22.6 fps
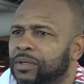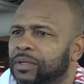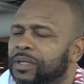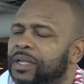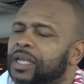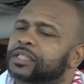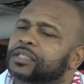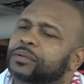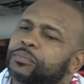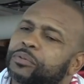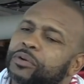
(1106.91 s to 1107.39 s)

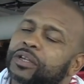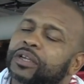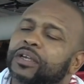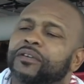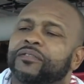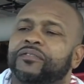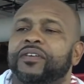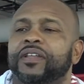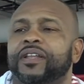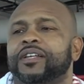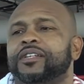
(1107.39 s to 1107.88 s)
that's a pretty
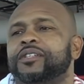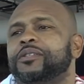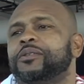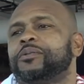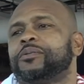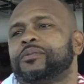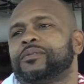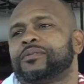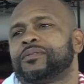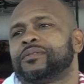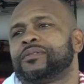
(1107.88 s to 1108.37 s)
good feeling
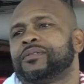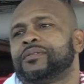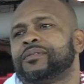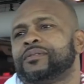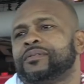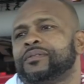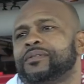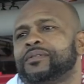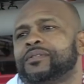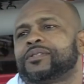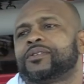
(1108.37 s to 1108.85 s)
too.
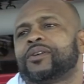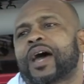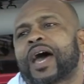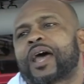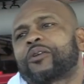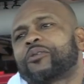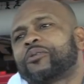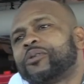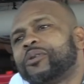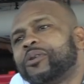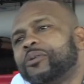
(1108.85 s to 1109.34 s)
So I
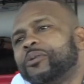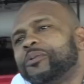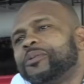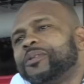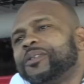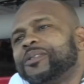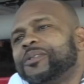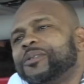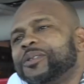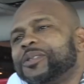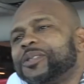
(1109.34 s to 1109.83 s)
don't
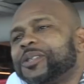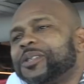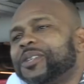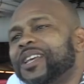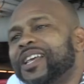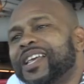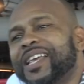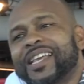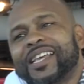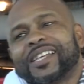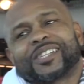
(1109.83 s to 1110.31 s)
know,
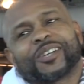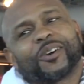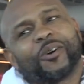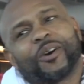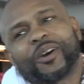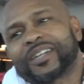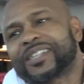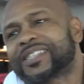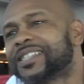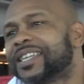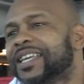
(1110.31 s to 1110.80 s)
it's
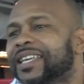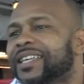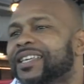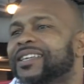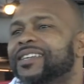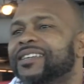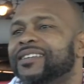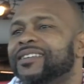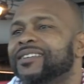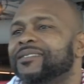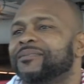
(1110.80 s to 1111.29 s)
hard to say.
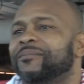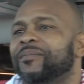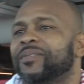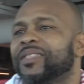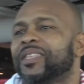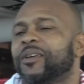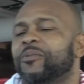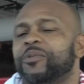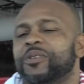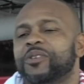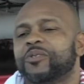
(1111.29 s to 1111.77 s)

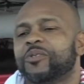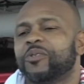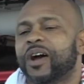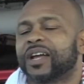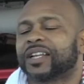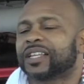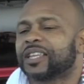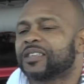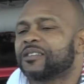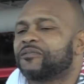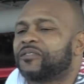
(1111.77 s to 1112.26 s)
And when you go
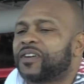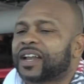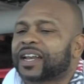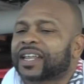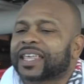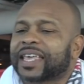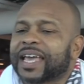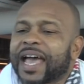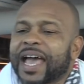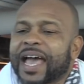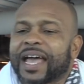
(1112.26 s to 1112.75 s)
out there, you fight a
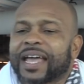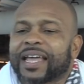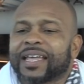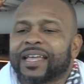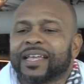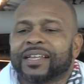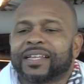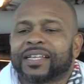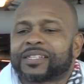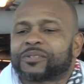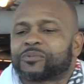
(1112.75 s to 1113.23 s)
guy
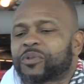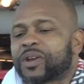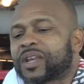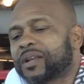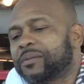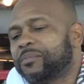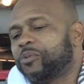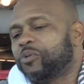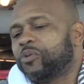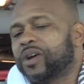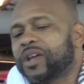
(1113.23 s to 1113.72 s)
that's ranked
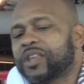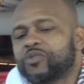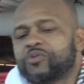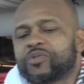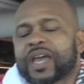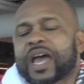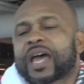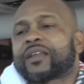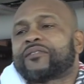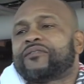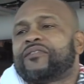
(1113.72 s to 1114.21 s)
number one, you
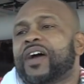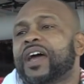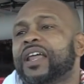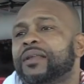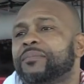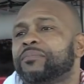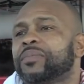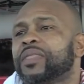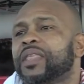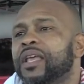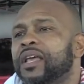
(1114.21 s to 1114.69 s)
gotta fight
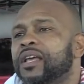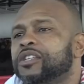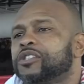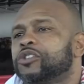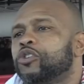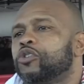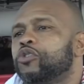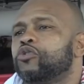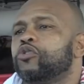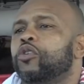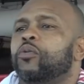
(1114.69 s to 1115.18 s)
him,
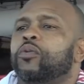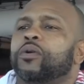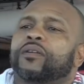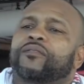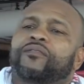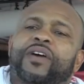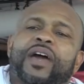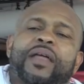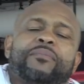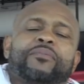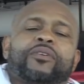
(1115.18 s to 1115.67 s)
so you don't wanna
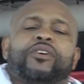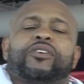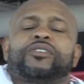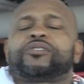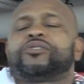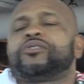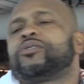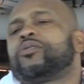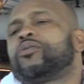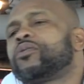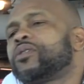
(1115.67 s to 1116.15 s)
fight him because
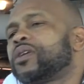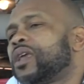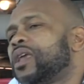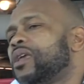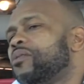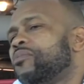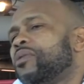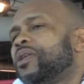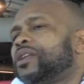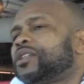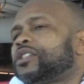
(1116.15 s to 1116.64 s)
you know
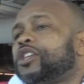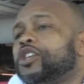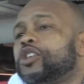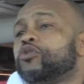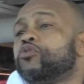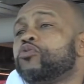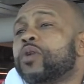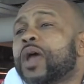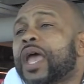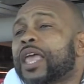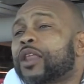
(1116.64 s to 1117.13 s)
he really to
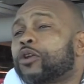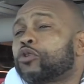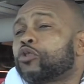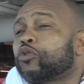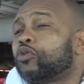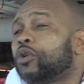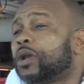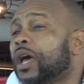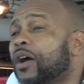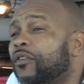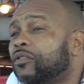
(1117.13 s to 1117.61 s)
you ain't on
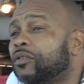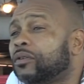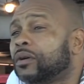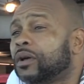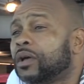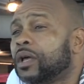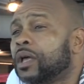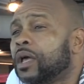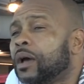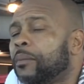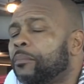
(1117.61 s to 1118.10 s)
your level,
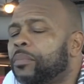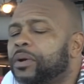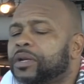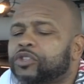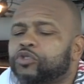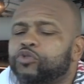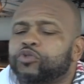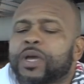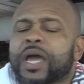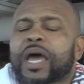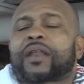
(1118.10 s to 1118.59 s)

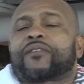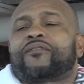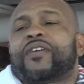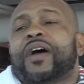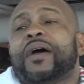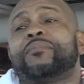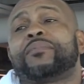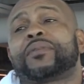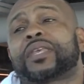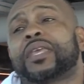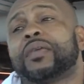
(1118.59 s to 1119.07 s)
but you gotta
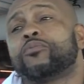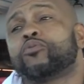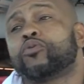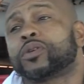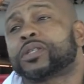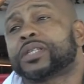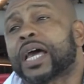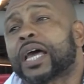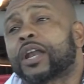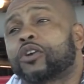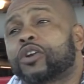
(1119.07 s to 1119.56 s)
fight him to keep your
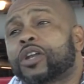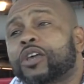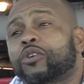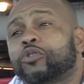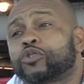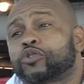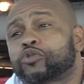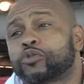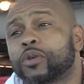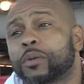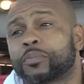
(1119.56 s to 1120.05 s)
title, they're
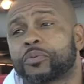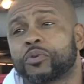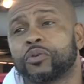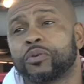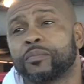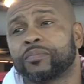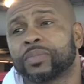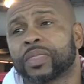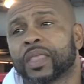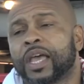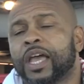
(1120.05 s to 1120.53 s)
gonna strip
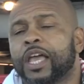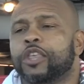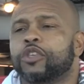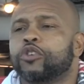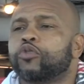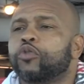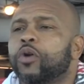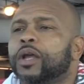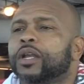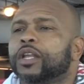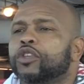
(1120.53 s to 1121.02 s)
you, and
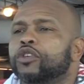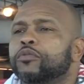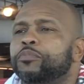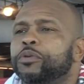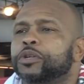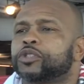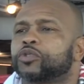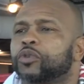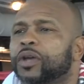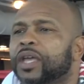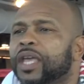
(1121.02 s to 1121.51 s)
you go out there and you
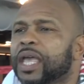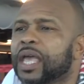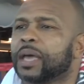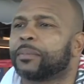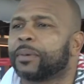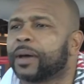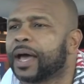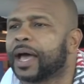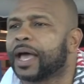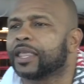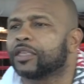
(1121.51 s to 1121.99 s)
put your hand
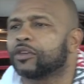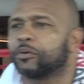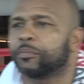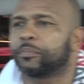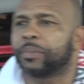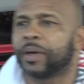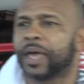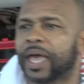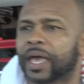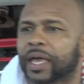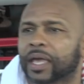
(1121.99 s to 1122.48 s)
behind your
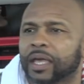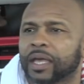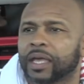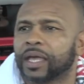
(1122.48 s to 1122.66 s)
back,